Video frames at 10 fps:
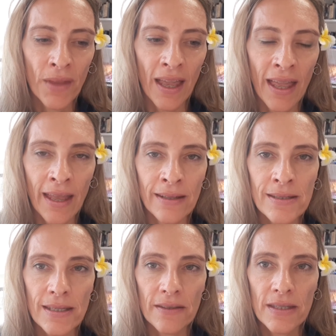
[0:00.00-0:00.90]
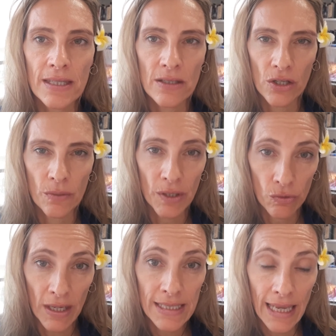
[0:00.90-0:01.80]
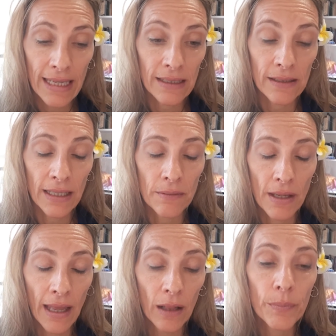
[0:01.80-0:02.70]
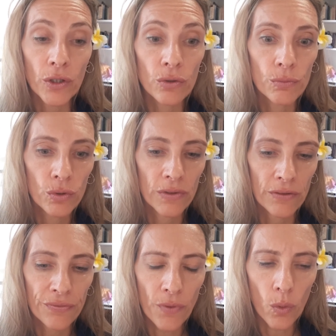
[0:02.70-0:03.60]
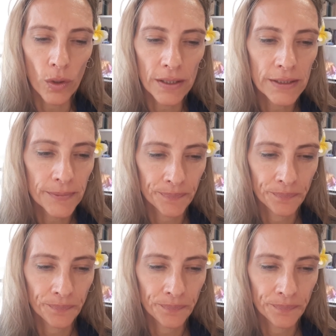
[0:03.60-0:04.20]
and this is going to be a great aid in, in helping you moving forward.